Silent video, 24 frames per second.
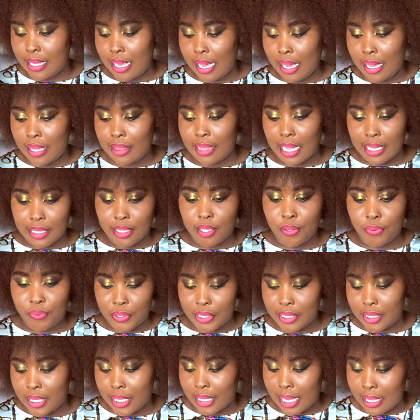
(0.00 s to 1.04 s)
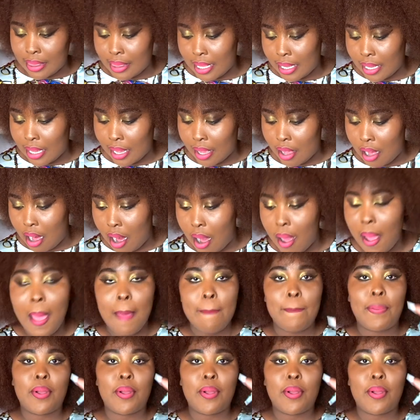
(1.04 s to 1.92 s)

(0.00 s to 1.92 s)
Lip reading: in, that's the first thing I think he caught,